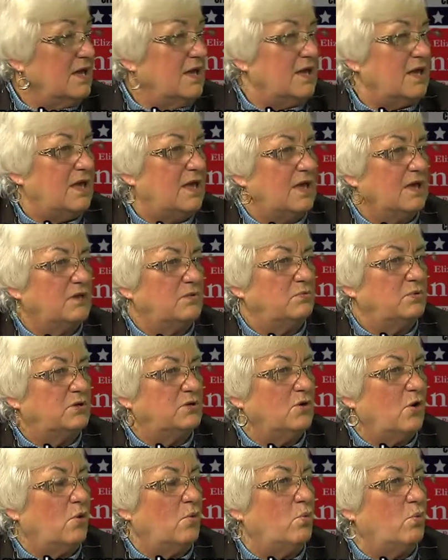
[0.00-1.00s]
And we
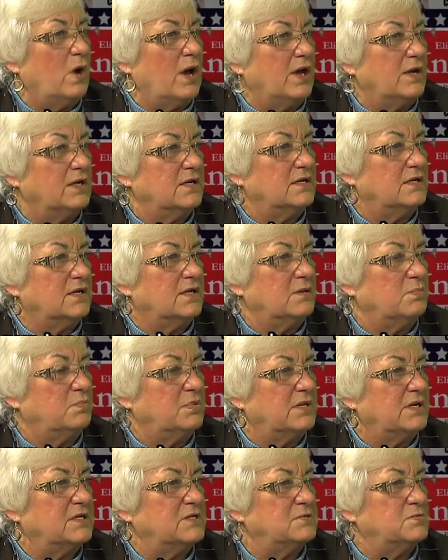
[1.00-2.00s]
don't want it in a
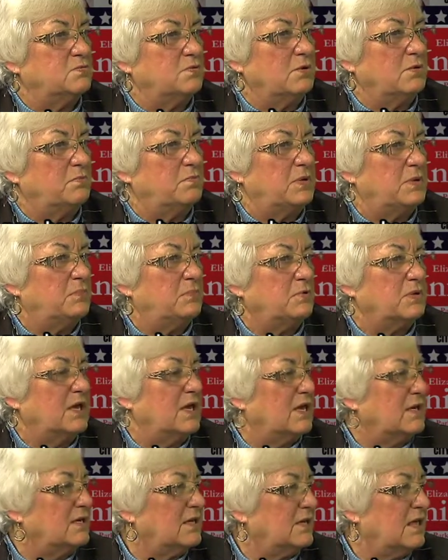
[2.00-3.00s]
place where people
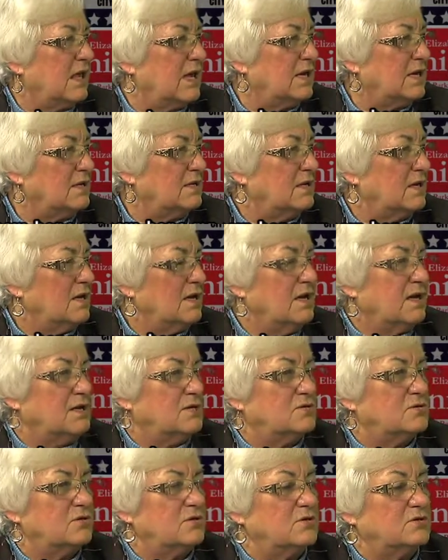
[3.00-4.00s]
can't get at it.
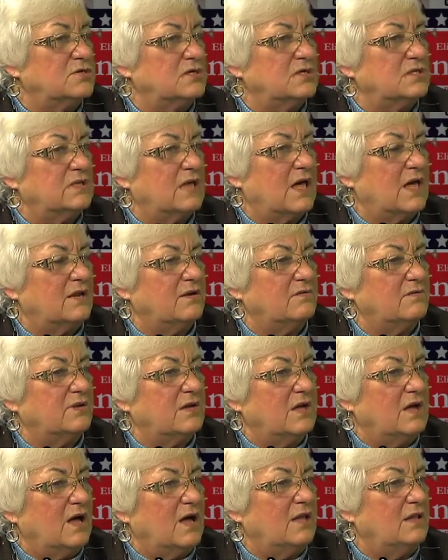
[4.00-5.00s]
So there's a lot
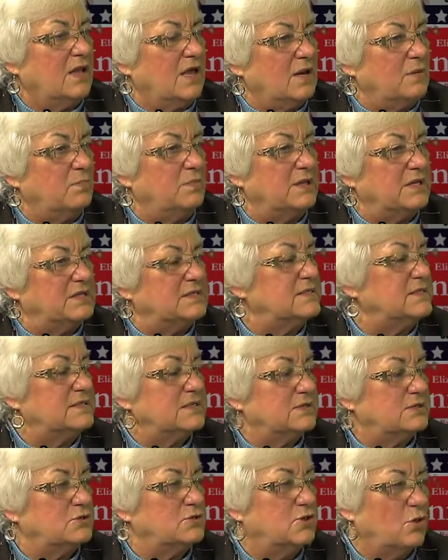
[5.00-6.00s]
of places
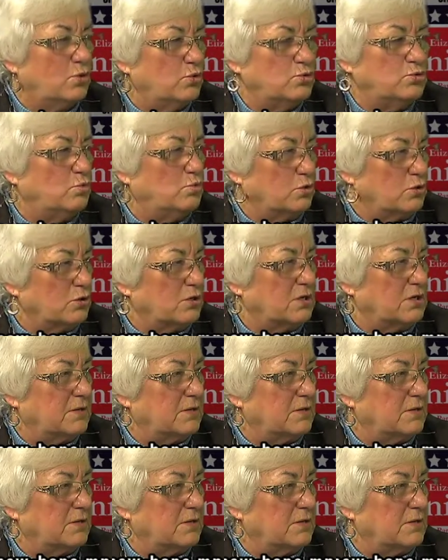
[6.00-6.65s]
that don't work.